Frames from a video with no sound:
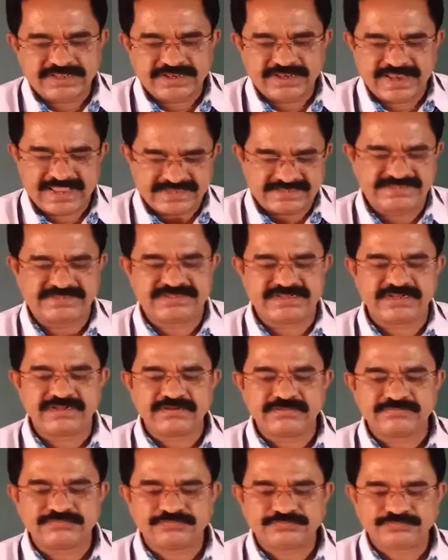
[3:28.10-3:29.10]
Next,
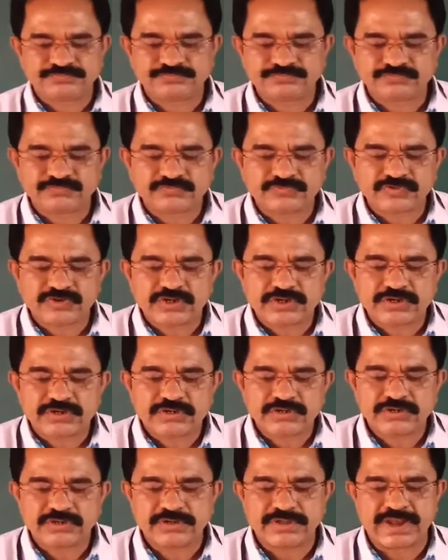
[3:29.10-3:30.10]

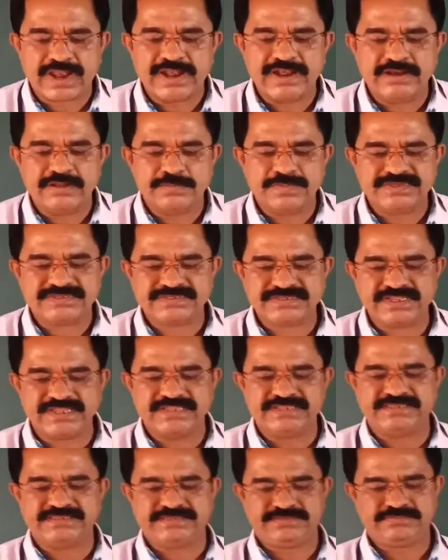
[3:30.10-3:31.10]
Grandpa
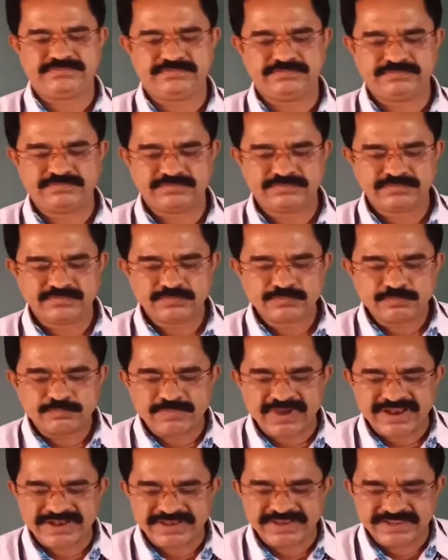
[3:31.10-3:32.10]
says,
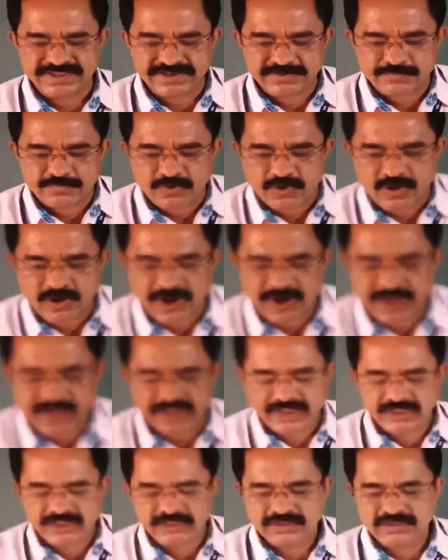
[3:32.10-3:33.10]
"My dear
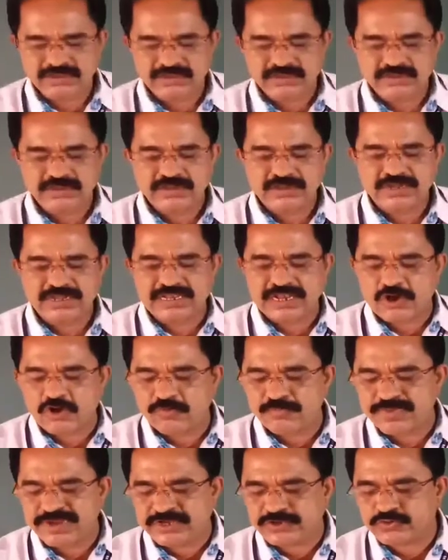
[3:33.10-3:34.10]
boy,
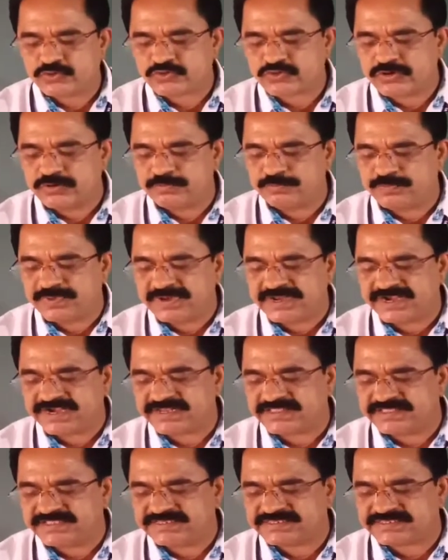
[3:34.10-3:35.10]
allow me to
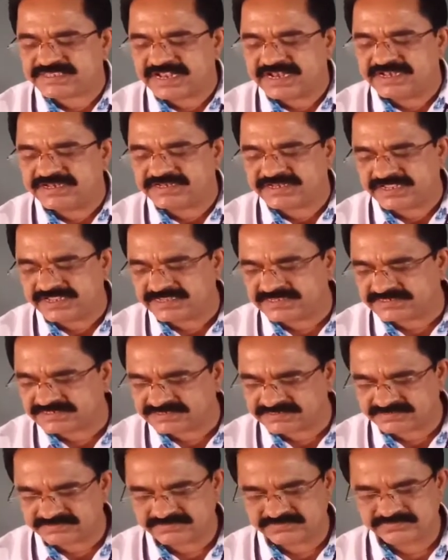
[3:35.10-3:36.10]
complete this
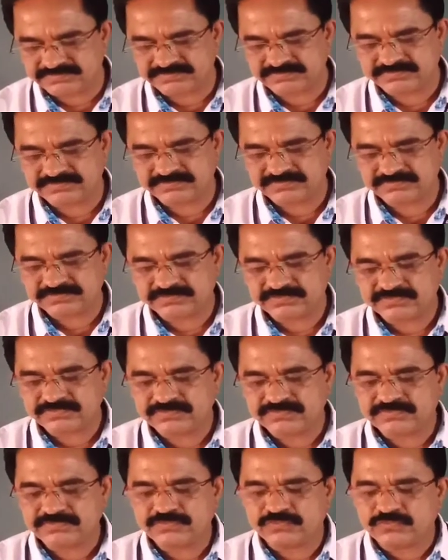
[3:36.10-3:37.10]
sentence.
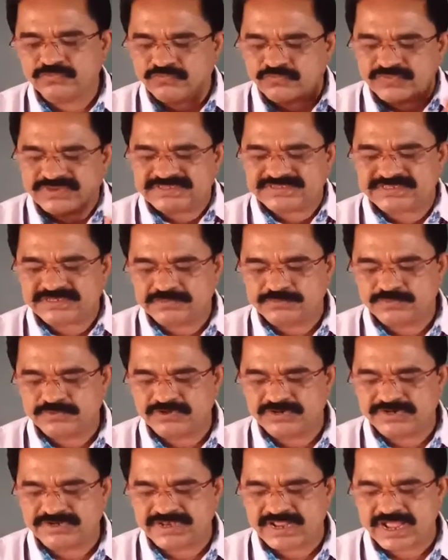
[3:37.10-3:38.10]
Once
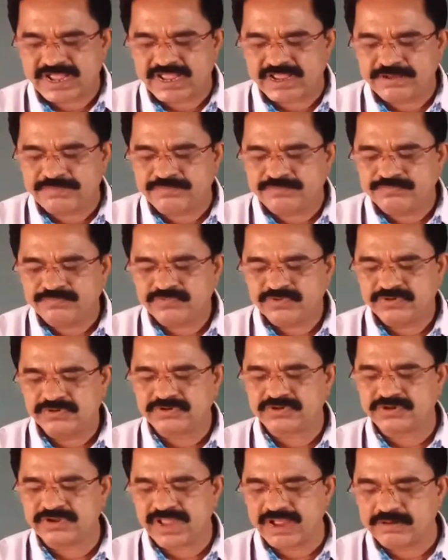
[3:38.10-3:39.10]
upon a time,
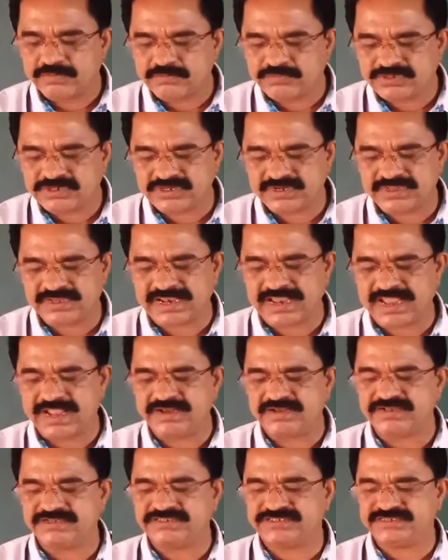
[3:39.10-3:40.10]
a camel
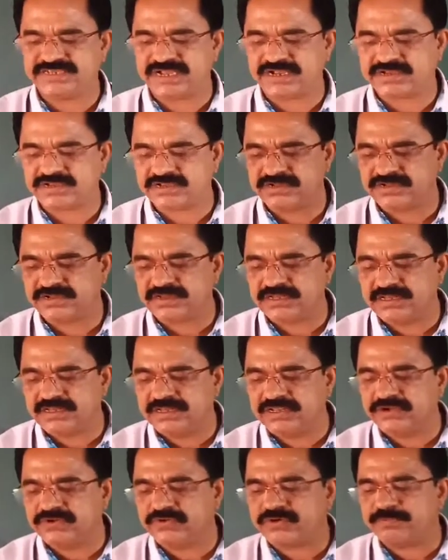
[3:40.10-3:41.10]
and a jackal
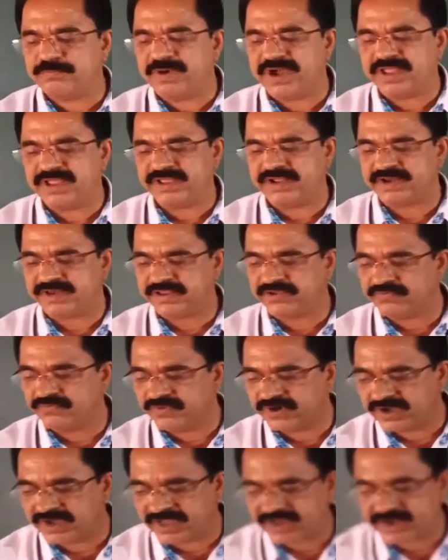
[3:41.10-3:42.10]
lived by a
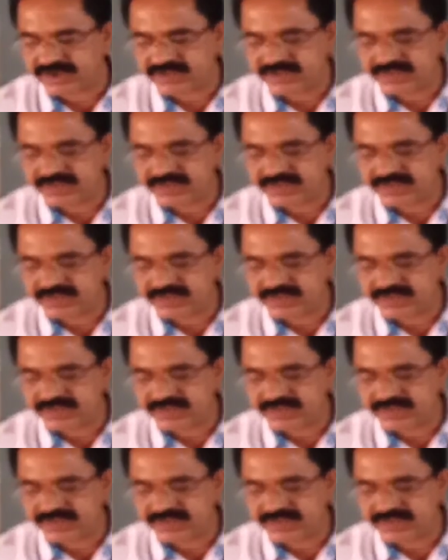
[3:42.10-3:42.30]
river